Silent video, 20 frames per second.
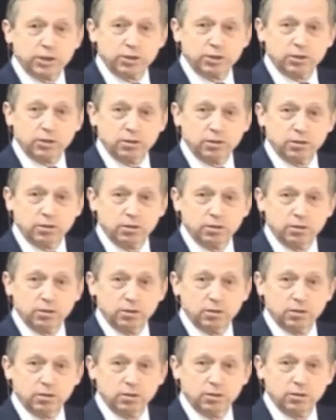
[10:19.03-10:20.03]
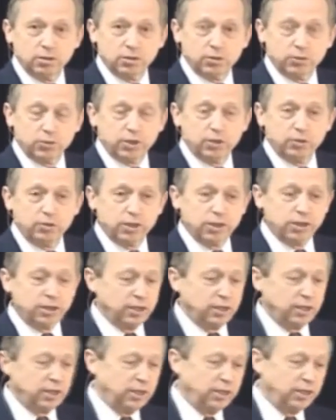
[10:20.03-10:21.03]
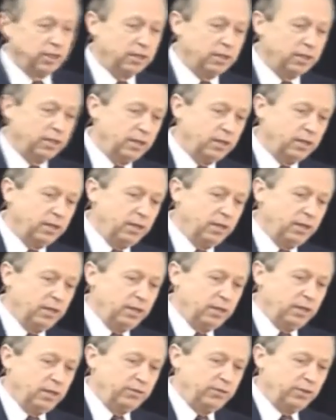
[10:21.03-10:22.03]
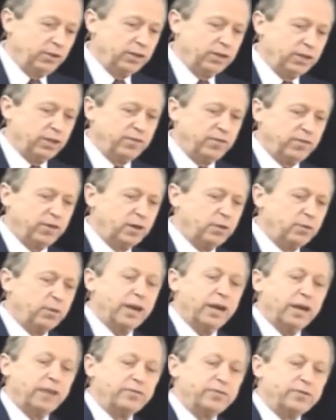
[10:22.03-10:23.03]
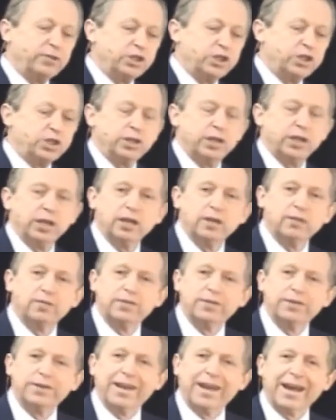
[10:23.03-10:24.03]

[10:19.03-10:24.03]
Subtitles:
risk. That's what you're really thinking. If you look at the far right, physician F,